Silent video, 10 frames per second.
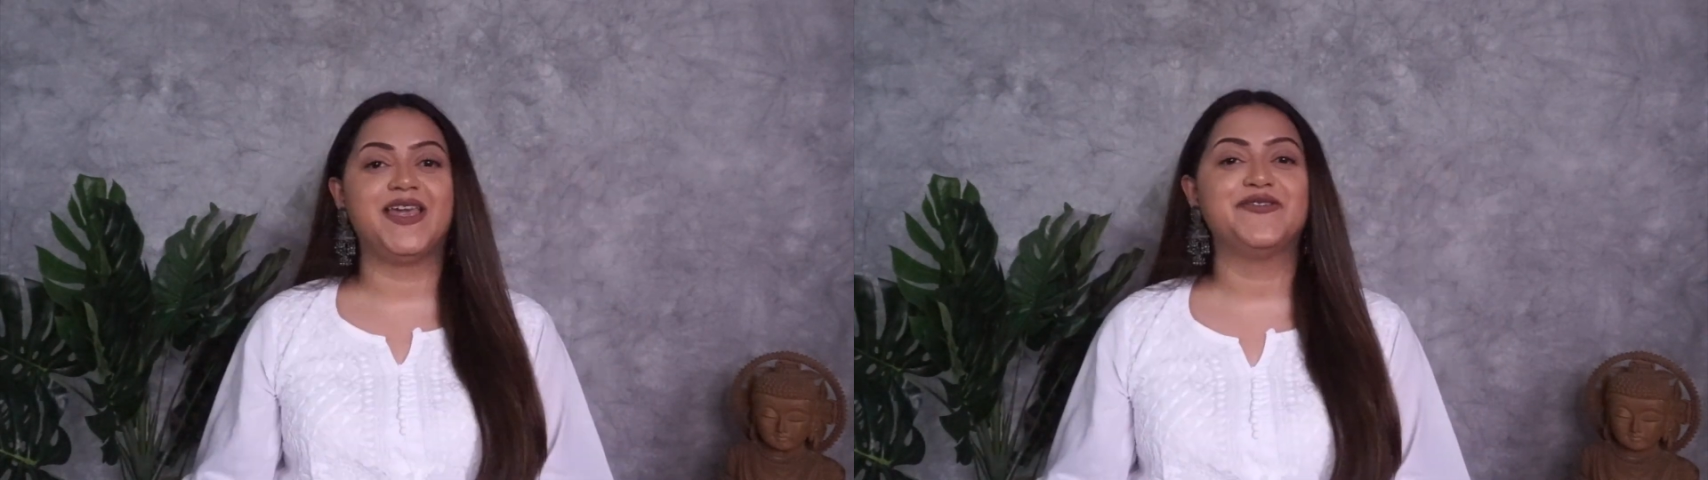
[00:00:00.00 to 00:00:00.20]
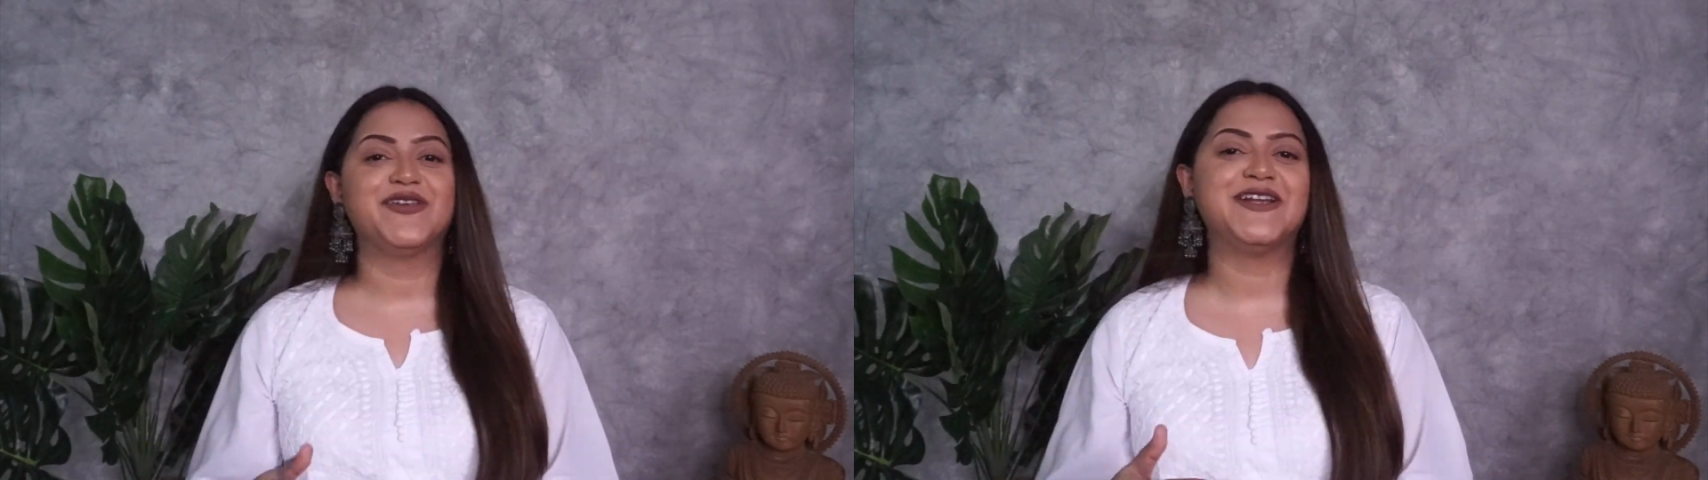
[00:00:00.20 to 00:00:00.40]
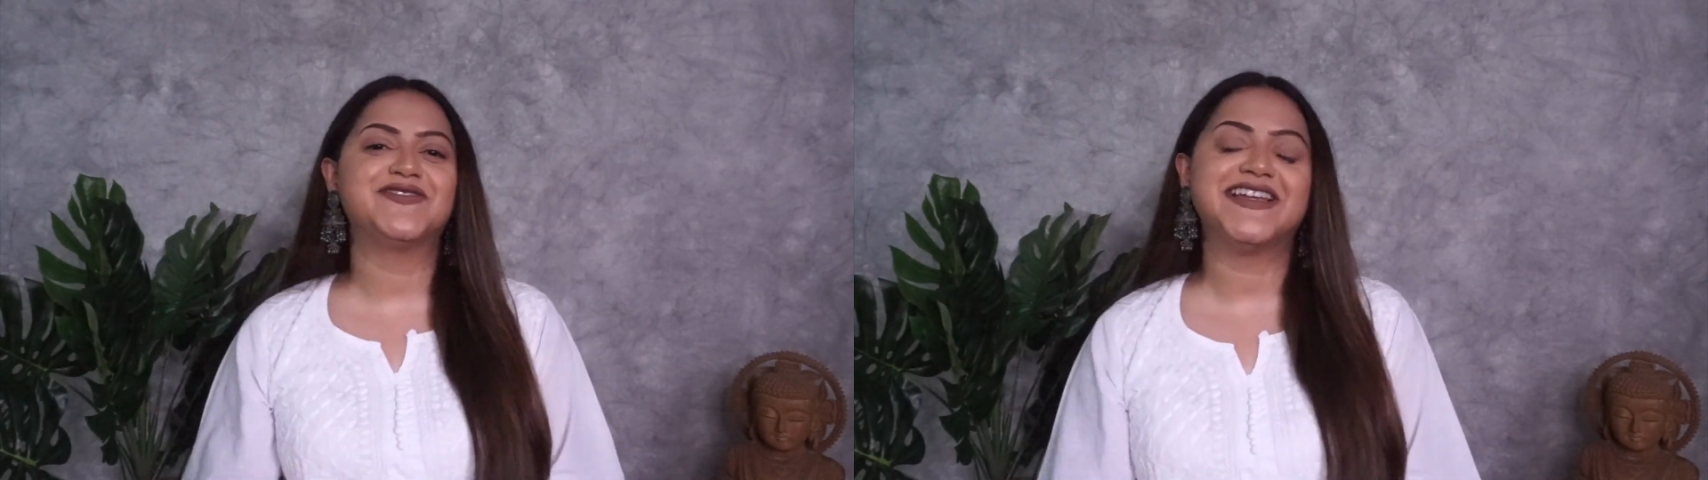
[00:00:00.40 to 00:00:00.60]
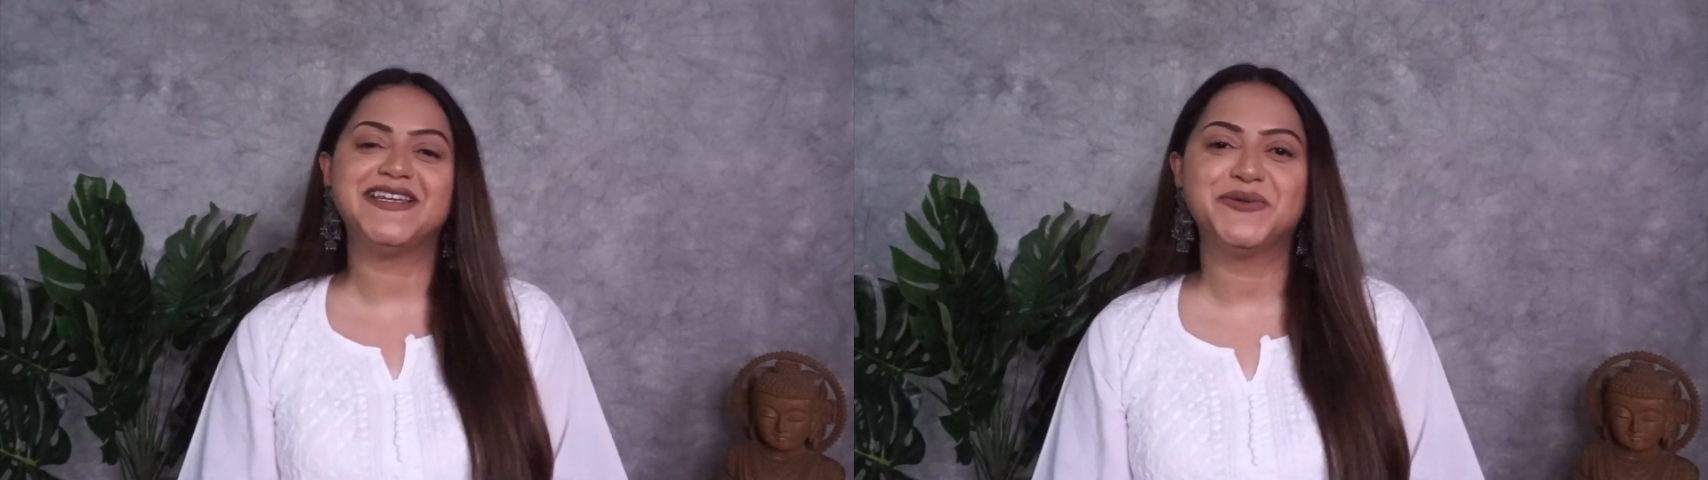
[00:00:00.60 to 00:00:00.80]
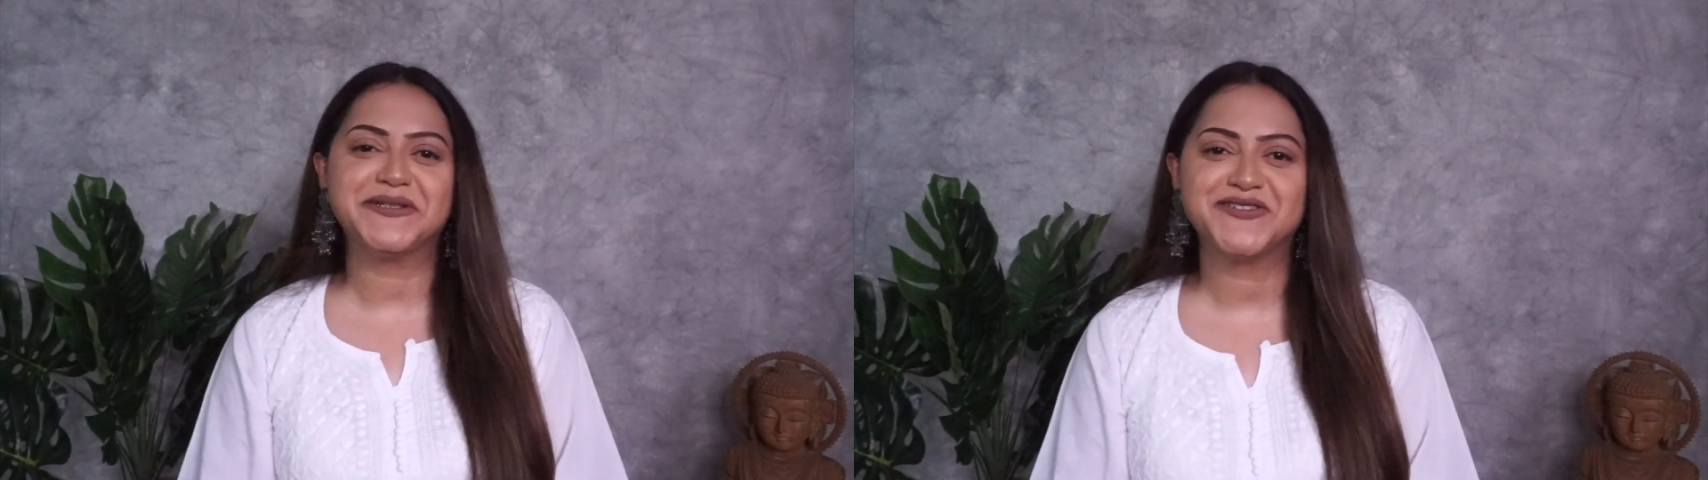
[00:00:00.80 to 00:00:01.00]
If you have
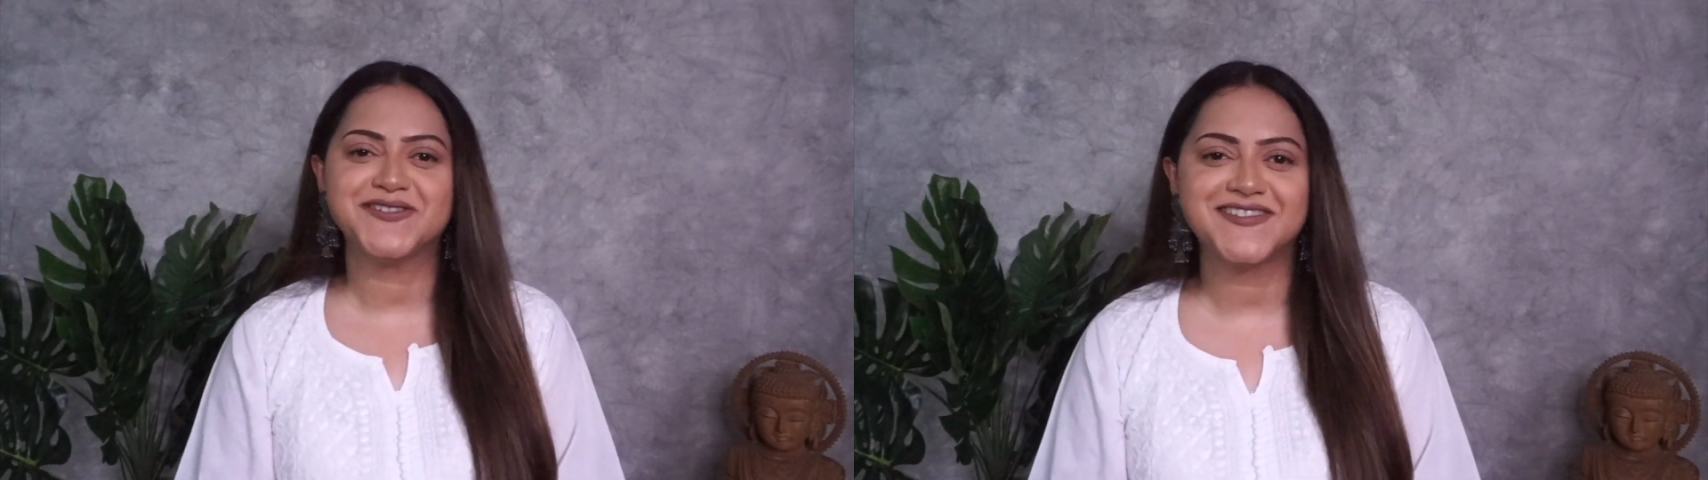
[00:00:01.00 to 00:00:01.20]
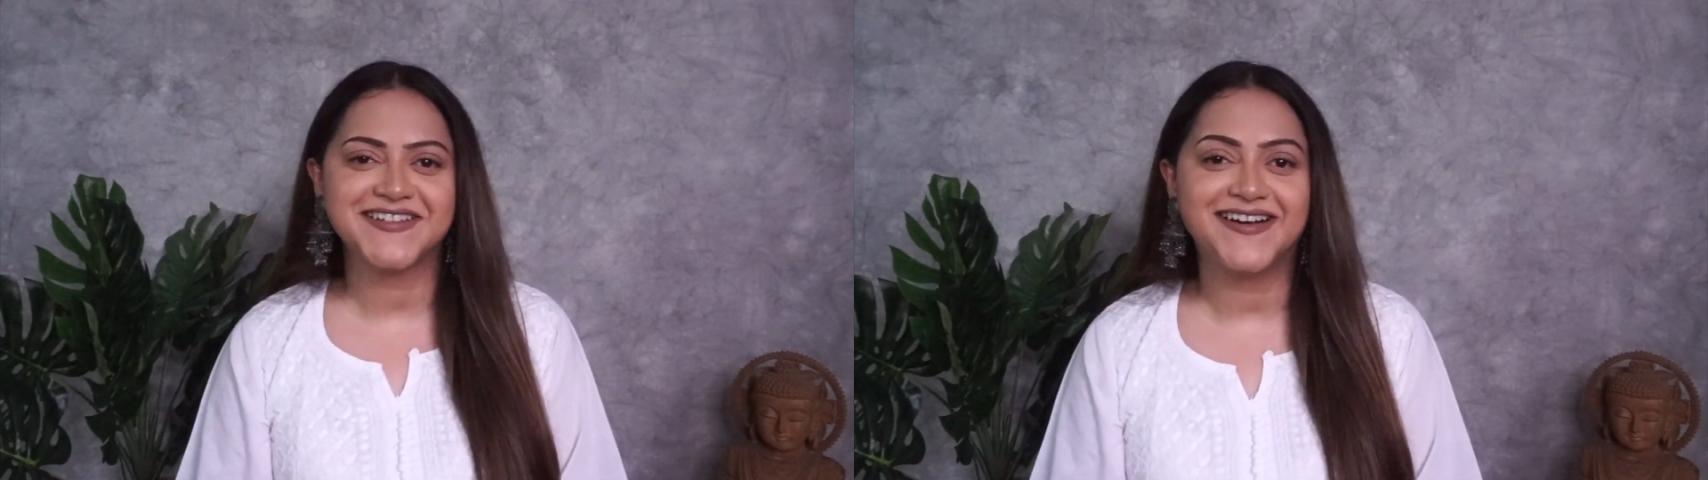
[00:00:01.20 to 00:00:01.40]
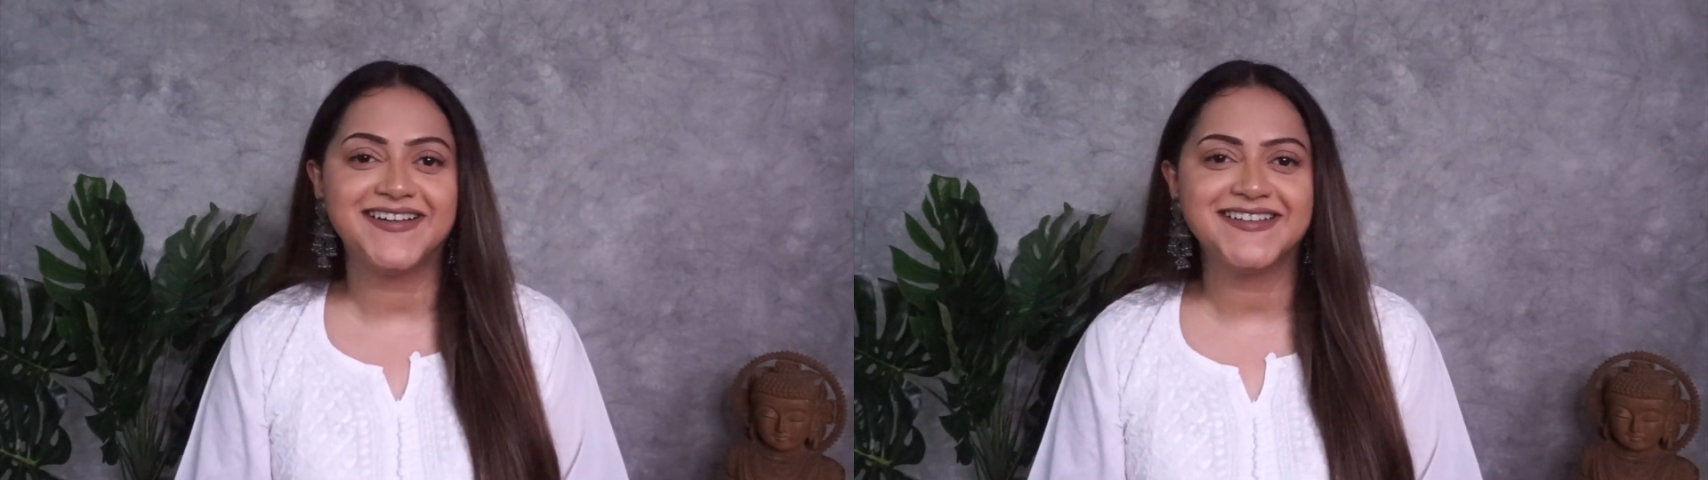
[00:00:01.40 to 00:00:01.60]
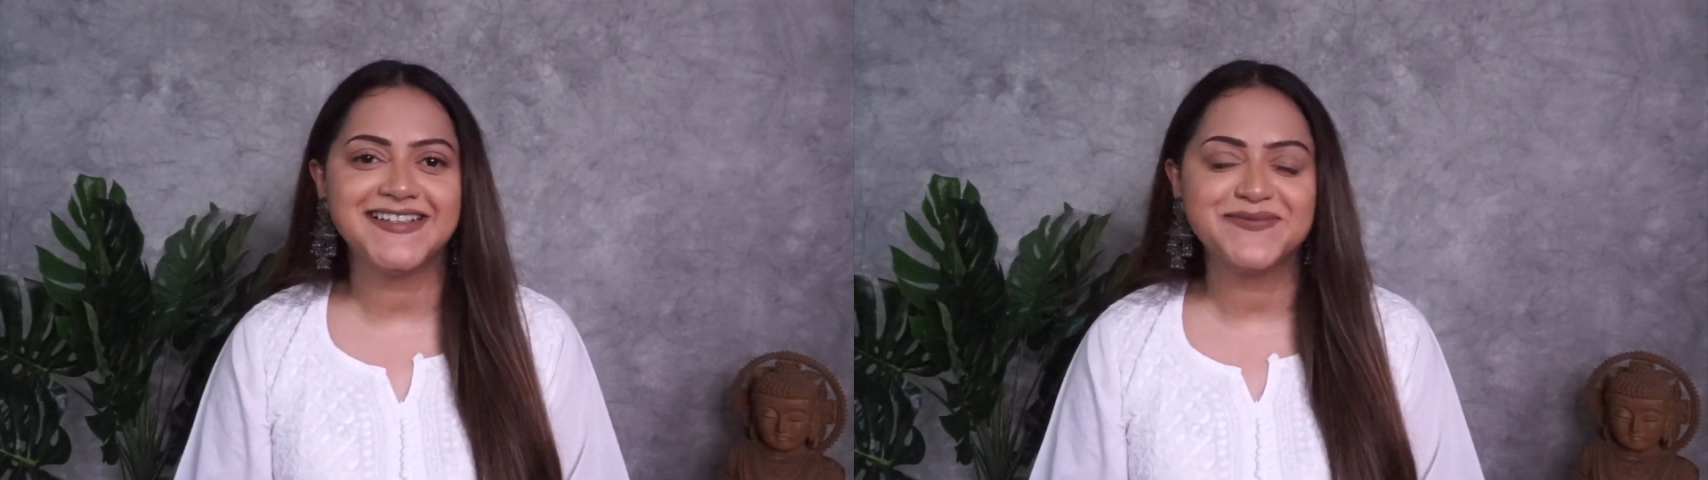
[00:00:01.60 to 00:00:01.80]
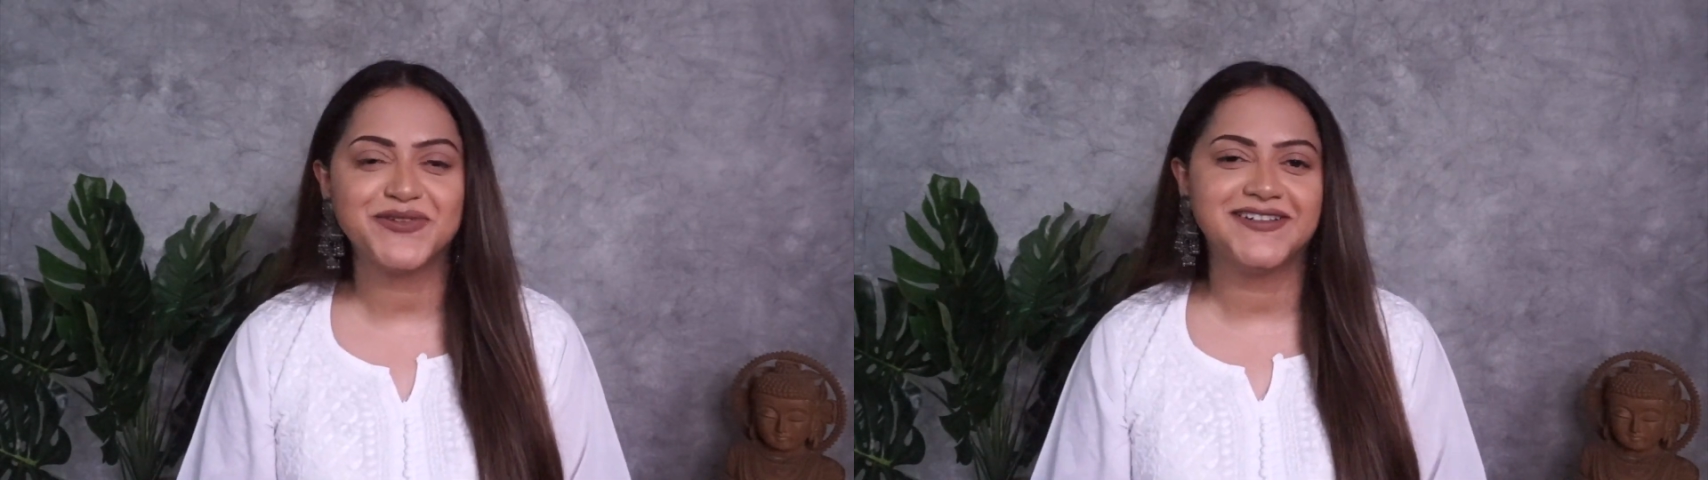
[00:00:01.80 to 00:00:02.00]
any questions regarding
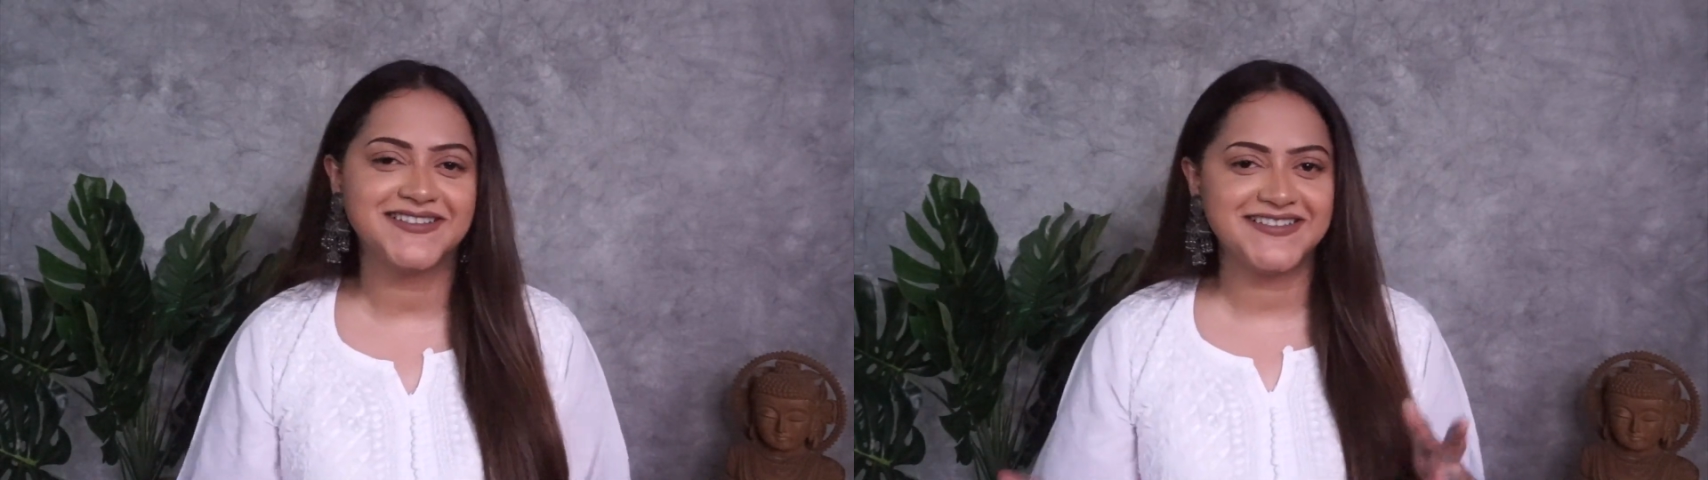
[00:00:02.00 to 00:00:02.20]
these products,